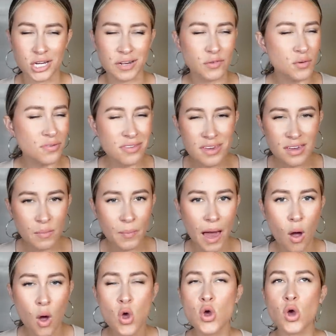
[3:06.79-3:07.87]
If you think
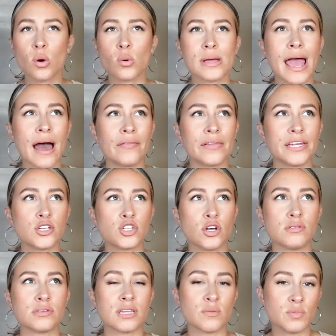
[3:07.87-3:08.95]
about reality
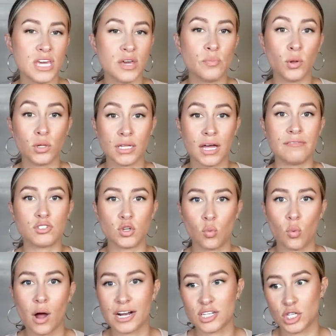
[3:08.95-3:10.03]
shows that people love to
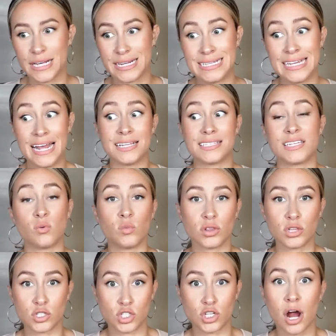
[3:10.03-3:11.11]
watch, like Dancing with
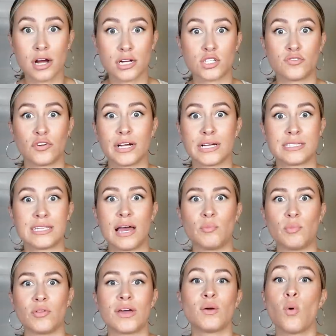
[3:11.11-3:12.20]
the Stars, for
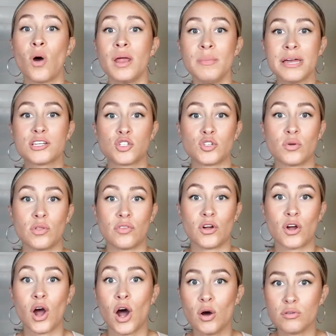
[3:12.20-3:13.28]
example, they want to make sure that
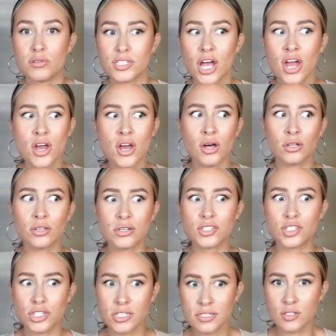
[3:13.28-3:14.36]
their host looks
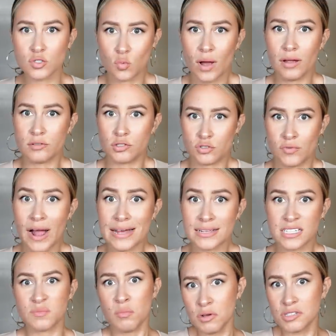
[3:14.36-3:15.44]
just as well
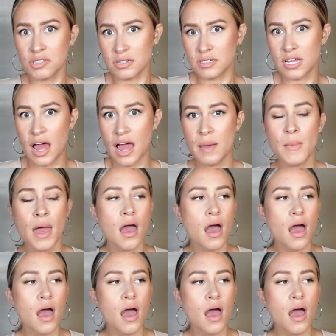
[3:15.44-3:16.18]
dressed most of the time